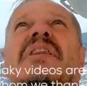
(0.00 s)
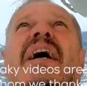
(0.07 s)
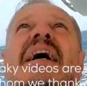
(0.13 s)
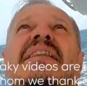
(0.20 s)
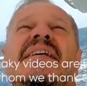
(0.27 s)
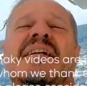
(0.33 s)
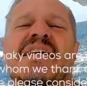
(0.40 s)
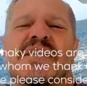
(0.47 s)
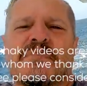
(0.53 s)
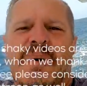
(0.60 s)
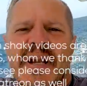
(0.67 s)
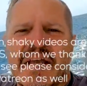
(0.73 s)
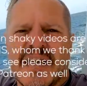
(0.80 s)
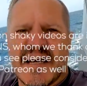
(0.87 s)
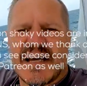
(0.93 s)
we tighten the
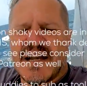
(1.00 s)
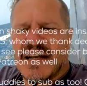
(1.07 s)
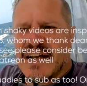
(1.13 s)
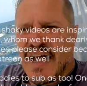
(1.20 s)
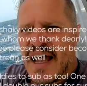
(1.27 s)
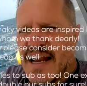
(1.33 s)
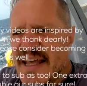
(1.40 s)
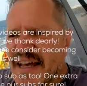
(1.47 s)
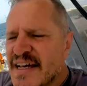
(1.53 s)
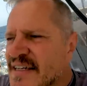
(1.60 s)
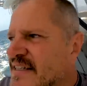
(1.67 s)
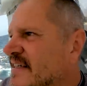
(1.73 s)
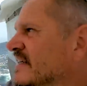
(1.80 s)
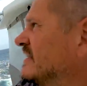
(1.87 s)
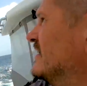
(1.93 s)
spinnaker, earlier,